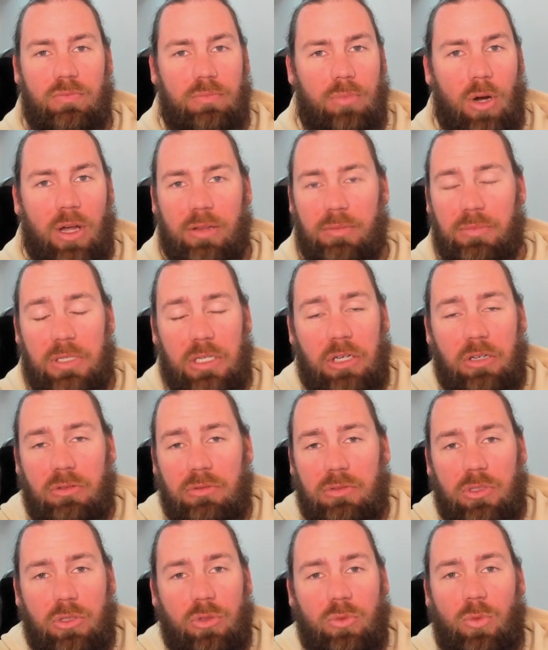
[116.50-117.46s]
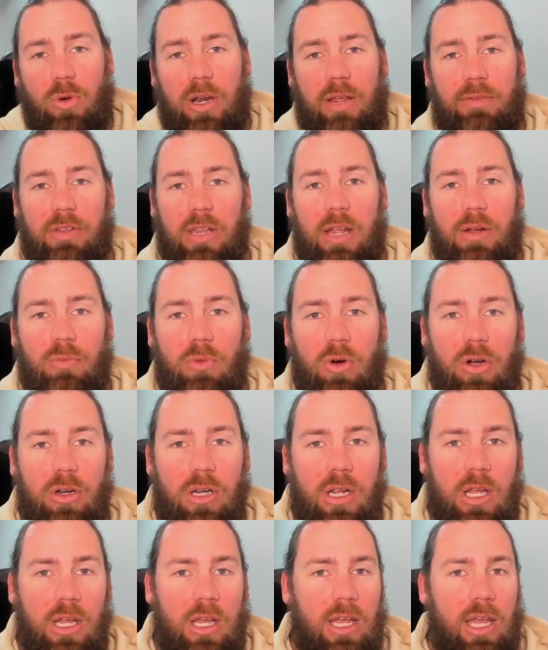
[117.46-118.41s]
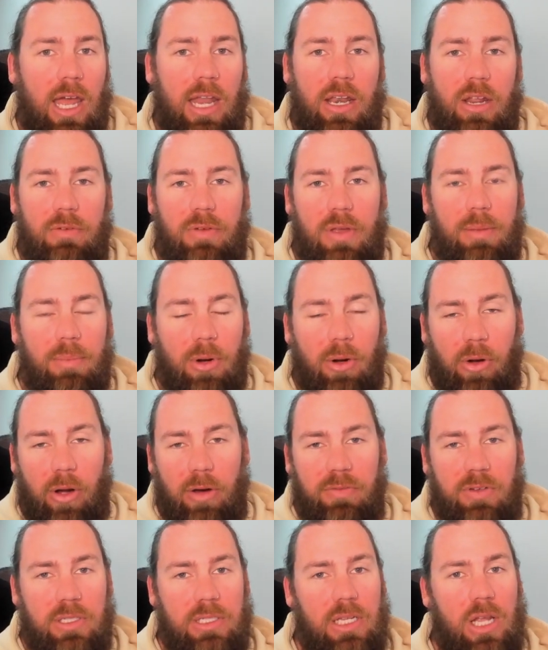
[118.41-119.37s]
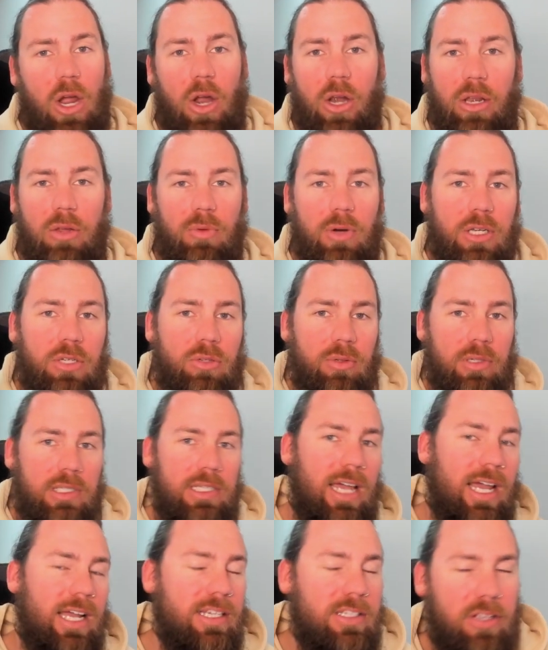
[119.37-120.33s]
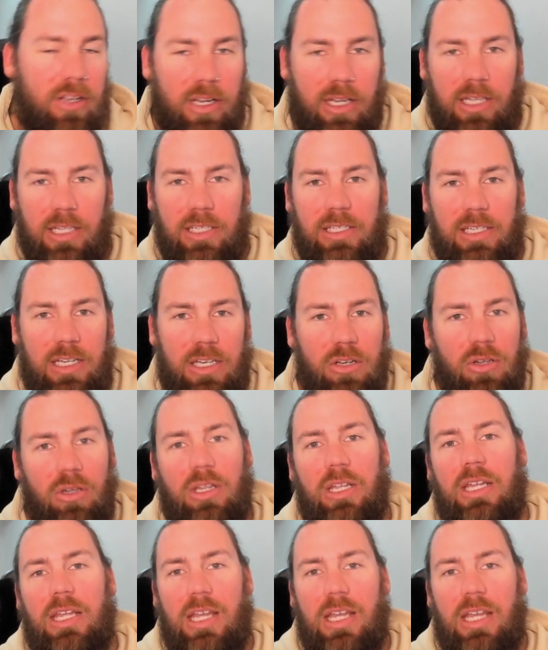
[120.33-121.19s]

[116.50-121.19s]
by themselves doing whatever they want, and the Hippogriff is the only one to attack, so they continually